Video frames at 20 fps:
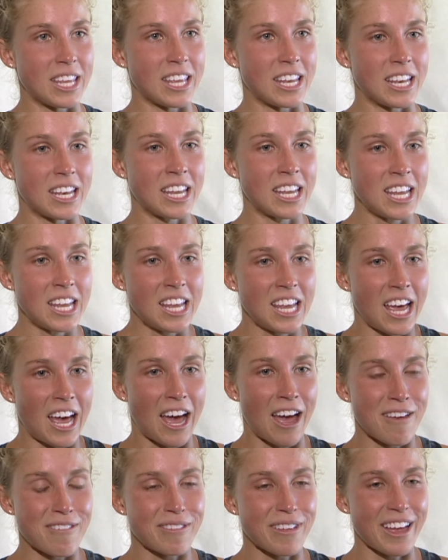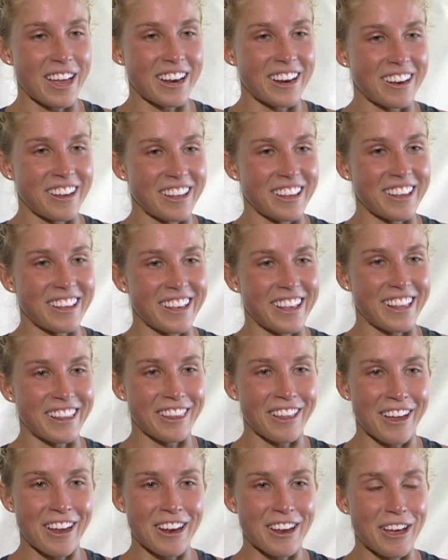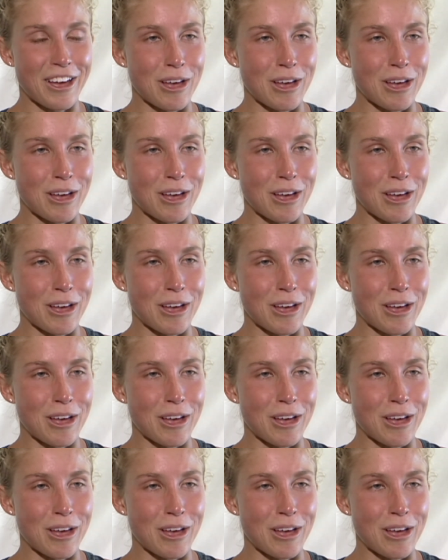And I've had a lot of